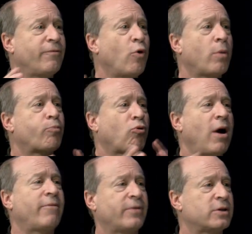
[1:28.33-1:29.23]
for
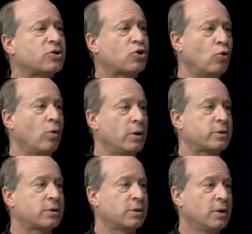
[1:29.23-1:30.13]
profit schools.
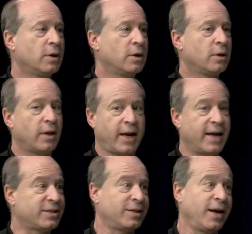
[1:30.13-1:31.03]
Yeah. Like
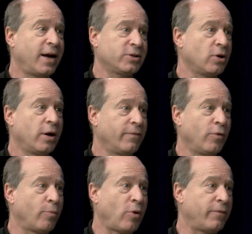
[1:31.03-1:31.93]
STI is not a
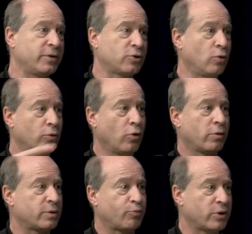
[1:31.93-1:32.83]
for profit right. school, nor
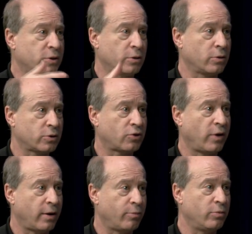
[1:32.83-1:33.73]
is Bristol, nor is
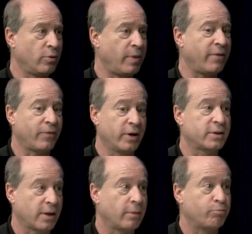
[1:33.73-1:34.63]
Greater right. Bedford.
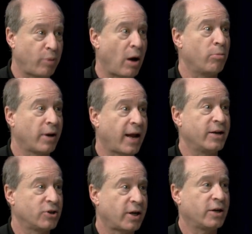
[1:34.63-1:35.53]
It's a public
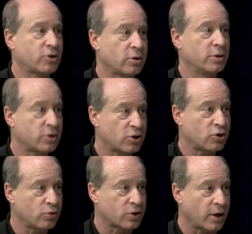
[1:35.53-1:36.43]
educational
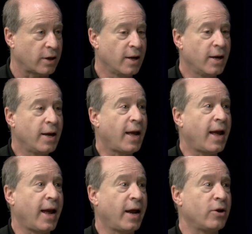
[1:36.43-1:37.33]
institution. Exactly.
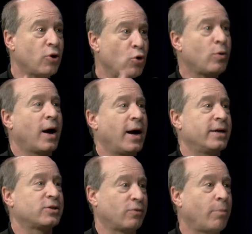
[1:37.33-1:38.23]
And you
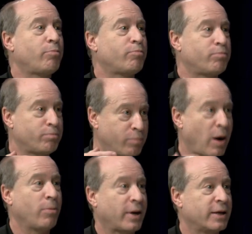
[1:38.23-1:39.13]
guys are a
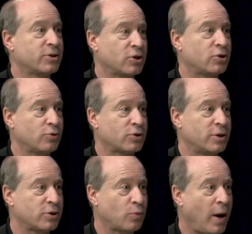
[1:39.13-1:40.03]
public institution
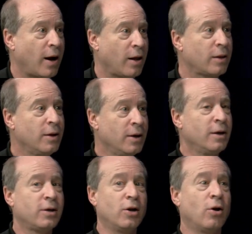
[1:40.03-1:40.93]
as well, right.
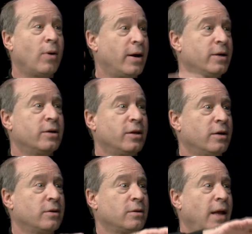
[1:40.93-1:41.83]
you know, under
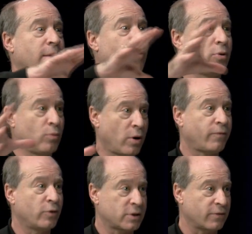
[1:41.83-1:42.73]
the Labor and
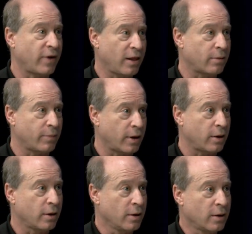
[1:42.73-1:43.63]
Workforce Development
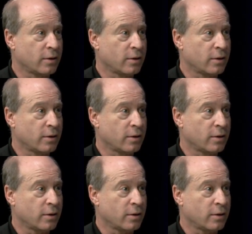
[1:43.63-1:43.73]
yep.